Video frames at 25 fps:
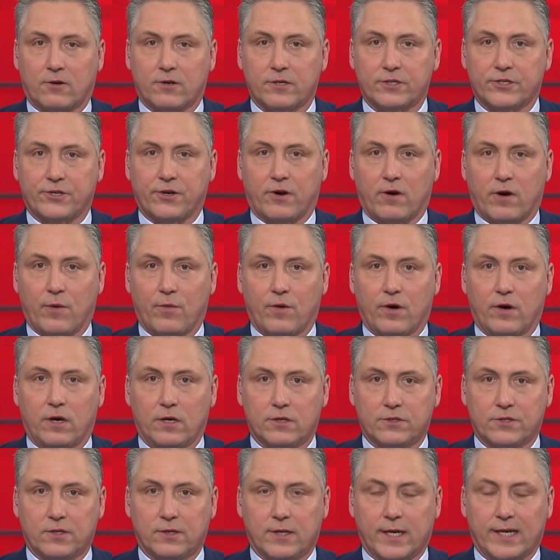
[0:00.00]
Chris Drury would
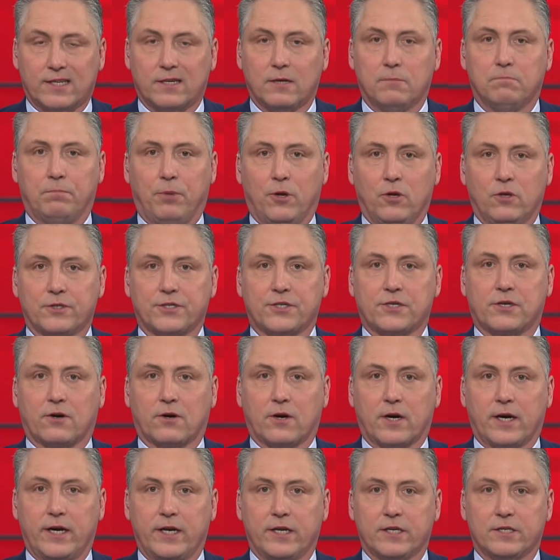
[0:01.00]
also like to
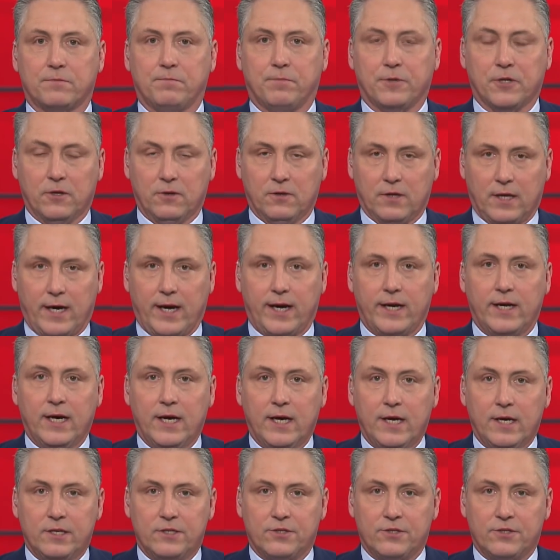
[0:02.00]
bolster his blue line.